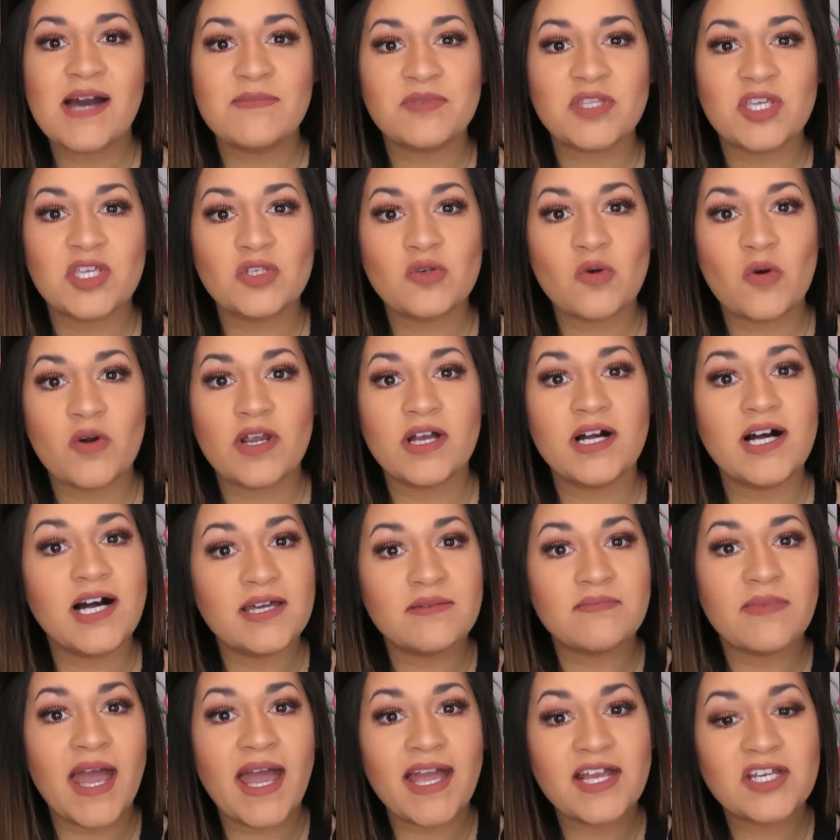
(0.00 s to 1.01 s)
tutorial
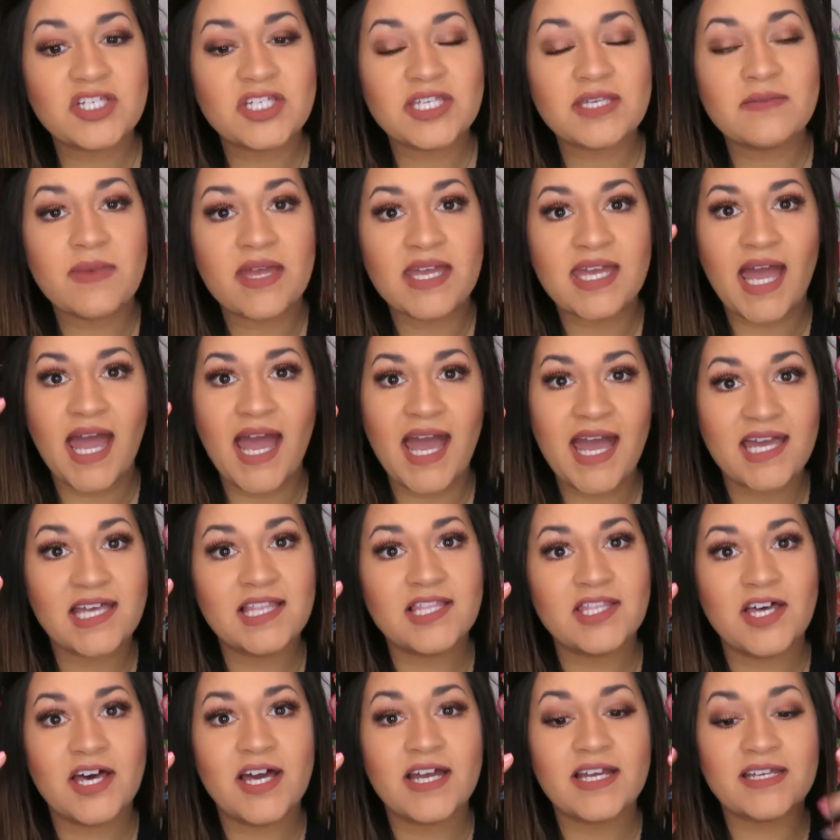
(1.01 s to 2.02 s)
on actually my eye
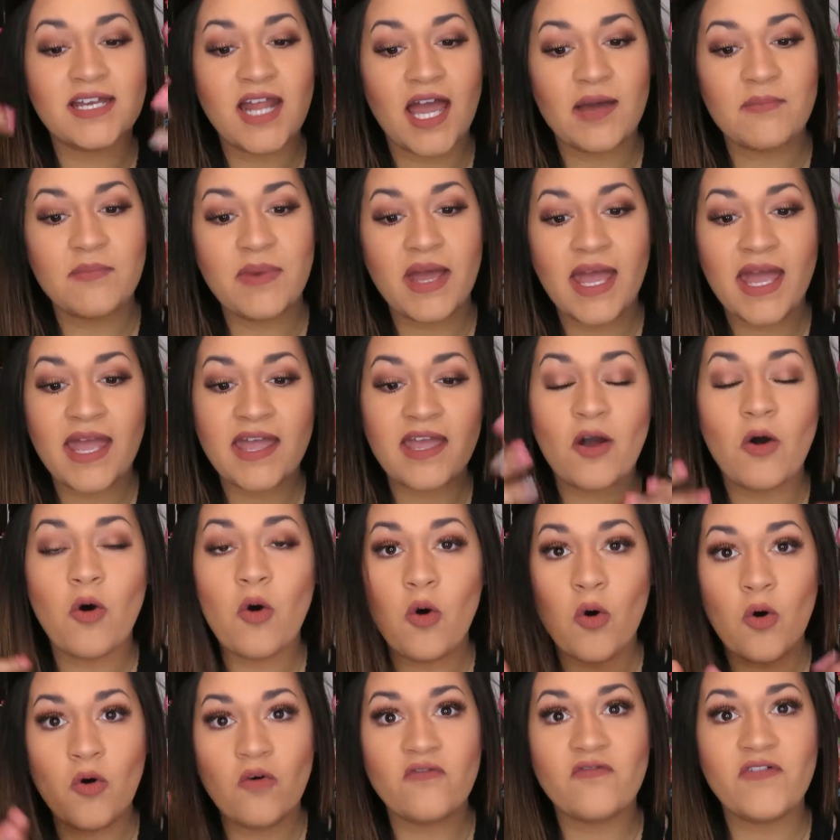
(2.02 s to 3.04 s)
look, not my
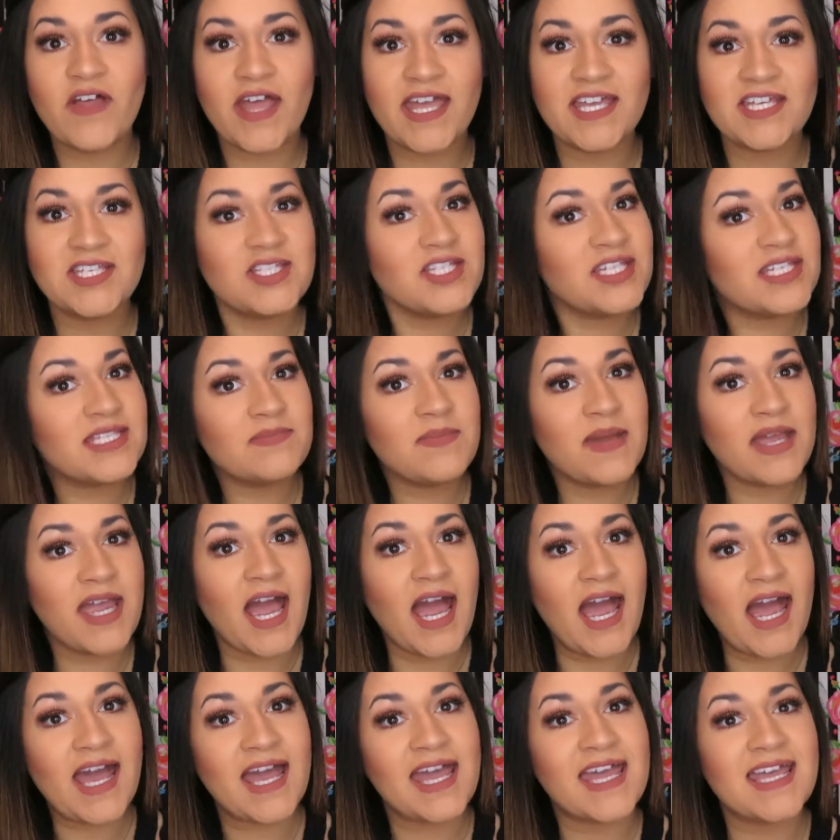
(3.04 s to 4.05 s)
whole face, just my
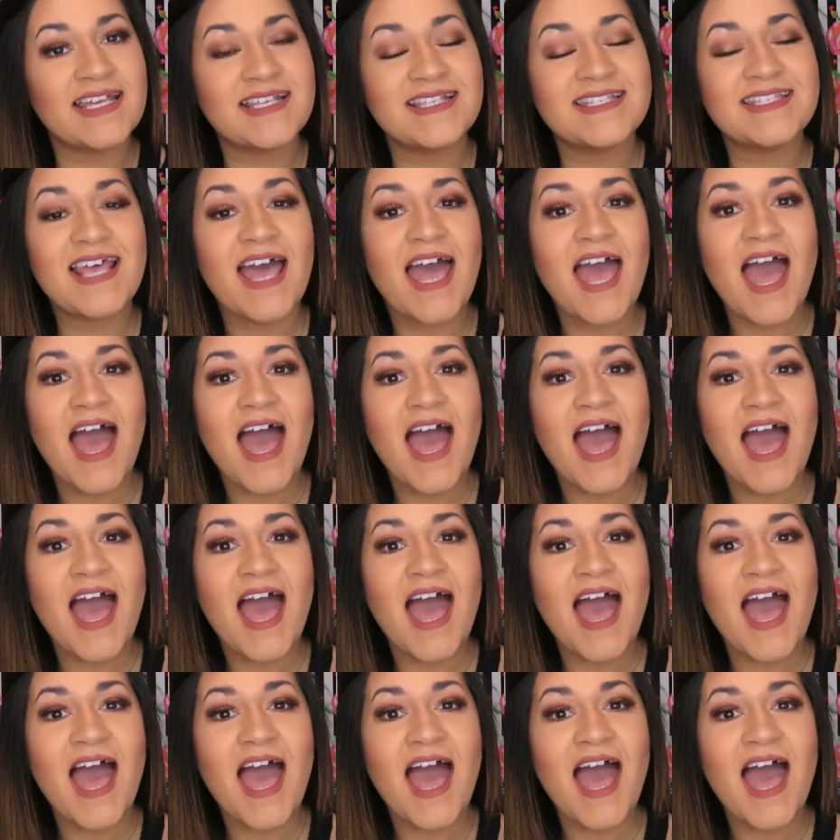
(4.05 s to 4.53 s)
eyes.